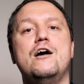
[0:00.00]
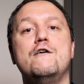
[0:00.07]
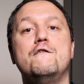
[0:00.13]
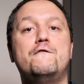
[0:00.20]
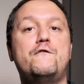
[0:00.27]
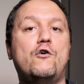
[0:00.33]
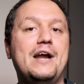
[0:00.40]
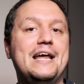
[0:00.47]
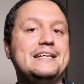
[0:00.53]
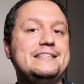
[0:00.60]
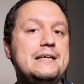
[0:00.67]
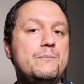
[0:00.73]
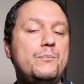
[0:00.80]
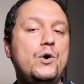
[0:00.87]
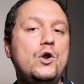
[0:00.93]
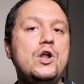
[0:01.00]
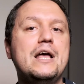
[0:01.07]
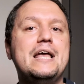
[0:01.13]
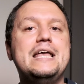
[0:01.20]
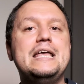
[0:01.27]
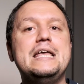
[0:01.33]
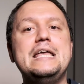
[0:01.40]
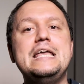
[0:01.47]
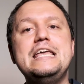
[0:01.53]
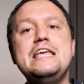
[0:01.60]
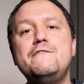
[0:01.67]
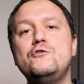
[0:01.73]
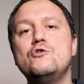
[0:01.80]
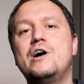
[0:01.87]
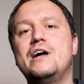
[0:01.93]
For example,
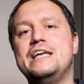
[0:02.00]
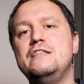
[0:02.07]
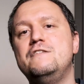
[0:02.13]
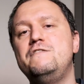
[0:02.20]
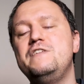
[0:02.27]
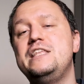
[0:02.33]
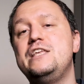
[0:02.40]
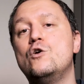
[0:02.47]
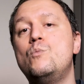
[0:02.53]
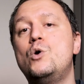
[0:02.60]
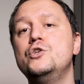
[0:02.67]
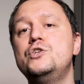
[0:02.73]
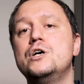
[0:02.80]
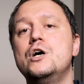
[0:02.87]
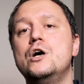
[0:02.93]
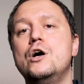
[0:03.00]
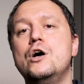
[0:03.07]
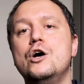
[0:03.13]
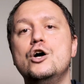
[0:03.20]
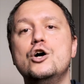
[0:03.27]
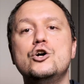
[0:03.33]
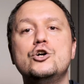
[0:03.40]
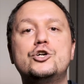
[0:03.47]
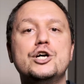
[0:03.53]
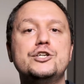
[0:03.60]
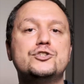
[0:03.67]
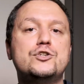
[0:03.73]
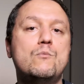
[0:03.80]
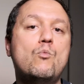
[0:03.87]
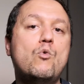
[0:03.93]
if you are in video mode,
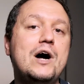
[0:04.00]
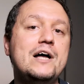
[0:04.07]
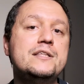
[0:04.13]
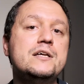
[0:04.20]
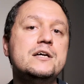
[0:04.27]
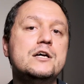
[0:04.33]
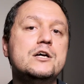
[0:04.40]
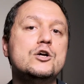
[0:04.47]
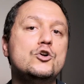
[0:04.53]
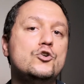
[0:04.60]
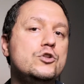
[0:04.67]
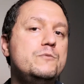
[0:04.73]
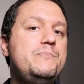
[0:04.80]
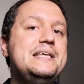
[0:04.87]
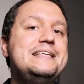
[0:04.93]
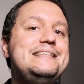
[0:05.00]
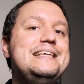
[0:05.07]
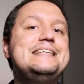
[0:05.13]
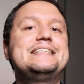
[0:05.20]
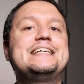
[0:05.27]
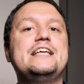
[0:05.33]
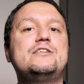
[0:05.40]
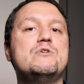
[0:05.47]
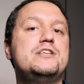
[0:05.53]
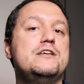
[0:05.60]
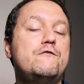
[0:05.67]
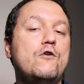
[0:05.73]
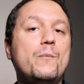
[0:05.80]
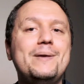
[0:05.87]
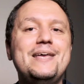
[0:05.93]
custom 1 could be 6K
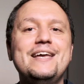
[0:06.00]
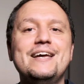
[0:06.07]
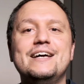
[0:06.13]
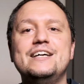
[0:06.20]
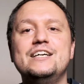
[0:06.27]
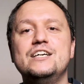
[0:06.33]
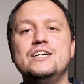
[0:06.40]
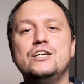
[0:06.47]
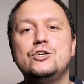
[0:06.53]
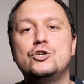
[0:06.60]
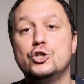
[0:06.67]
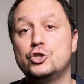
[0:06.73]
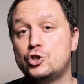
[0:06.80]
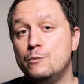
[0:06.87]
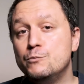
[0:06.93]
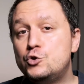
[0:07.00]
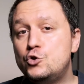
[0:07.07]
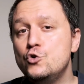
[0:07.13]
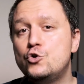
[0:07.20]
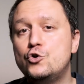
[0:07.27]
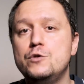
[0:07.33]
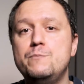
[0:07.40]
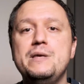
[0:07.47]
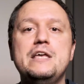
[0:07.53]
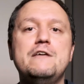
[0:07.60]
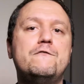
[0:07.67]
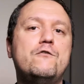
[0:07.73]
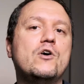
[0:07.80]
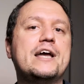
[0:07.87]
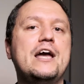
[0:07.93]
24p, custom 2 could be
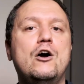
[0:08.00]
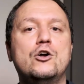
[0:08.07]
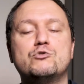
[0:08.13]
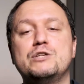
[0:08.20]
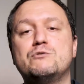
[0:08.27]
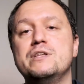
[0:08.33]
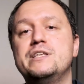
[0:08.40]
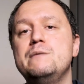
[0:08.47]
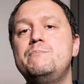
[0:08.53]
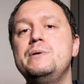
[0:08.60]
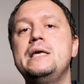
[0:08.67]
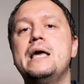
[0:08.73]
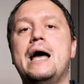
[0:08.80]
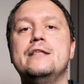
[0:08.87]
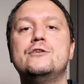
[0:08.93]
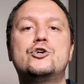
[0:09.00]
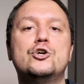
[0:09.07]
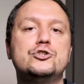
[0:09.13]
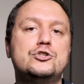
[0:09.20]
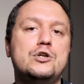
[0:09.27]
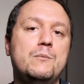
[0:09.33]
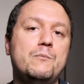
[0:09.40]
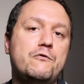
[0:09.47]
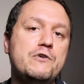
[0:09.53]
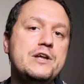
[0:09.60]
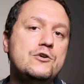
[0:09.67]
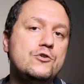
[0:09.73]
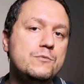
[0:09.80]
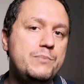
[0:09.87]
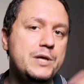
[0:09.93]
4K 120p, and custom 3
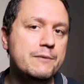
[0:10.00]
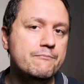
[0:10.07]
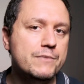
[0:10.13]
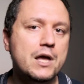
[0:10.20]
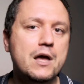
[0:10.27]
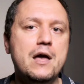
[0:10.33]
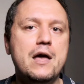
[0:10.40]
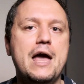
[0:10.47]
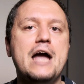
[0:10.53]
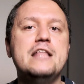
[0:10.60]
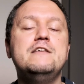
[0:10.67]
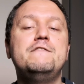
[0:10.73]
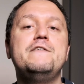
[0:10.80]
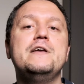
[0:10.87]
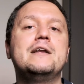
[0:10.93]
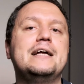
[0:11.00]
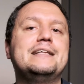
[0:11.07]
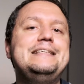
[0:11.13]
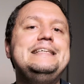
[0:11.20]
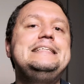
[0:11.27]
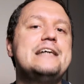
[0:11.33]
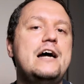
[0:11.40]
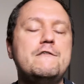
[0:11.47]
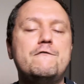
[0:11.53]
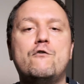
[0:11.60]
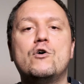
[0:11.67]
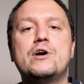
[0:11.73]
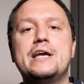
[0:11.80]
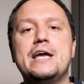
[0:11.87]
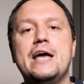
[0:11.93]
could be anything like DCI
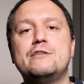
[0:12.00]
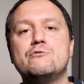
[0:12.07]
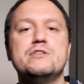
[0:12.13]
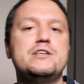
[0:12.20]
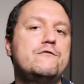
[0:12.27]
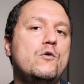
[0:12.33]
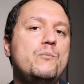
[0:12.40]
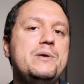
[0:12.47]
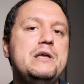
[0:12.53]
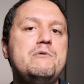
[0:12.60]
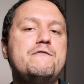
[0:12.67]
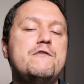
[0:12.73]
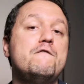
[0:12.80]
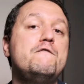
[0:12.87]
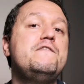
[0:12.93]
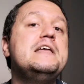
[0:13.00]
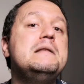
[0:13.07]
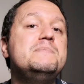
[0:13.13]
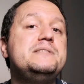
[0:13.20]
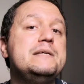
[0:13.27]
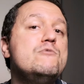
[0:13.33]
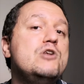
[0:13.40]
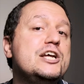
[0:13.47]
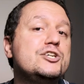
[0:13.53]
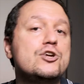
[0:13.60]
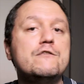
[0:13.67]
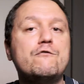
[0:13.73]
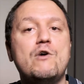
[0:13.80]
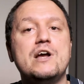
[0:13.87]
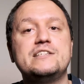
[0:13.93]
4K 24p with a film
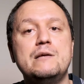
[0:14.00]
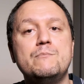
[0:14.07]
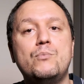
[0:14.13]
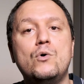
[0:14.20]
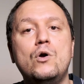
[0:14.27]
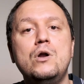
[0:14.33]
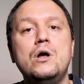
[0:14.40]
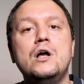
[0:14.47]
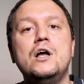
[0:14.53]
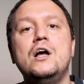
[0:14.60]
simulation, for example.